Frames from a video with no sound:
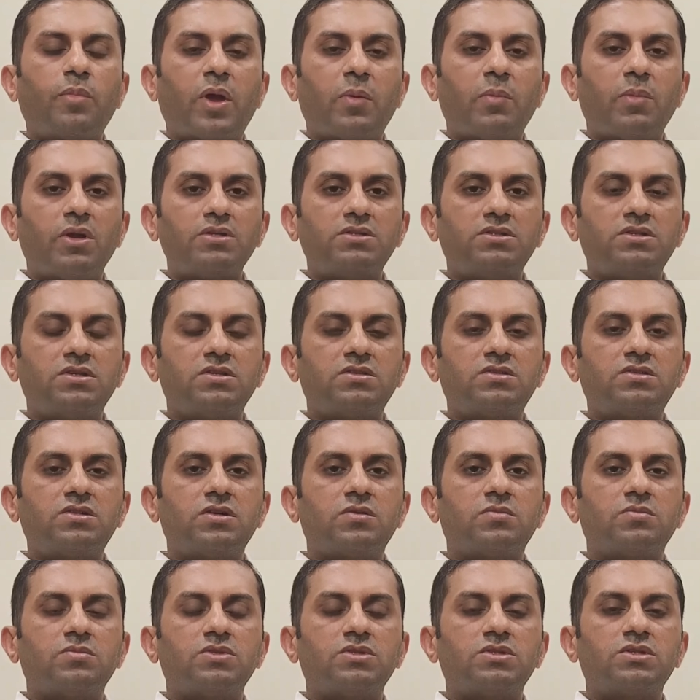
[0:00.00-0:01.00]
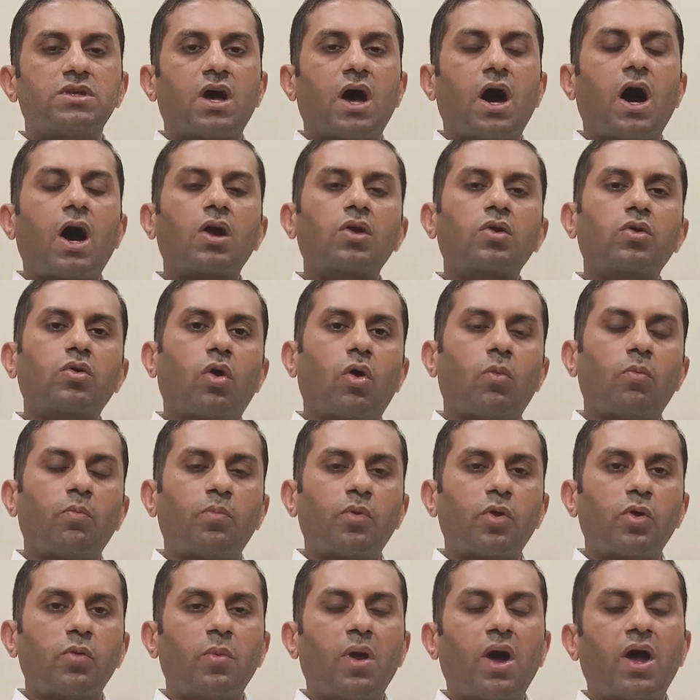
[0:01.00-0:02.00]
payment systems are
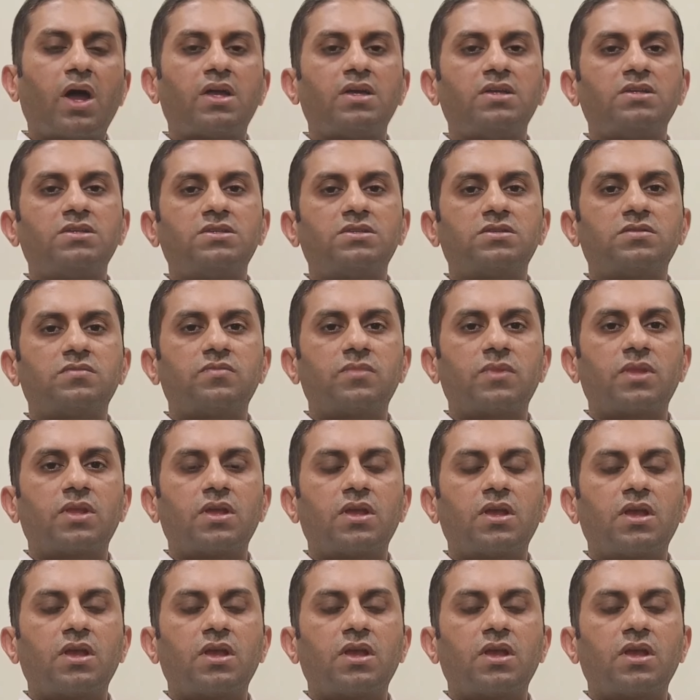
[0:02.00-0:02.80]
compromised,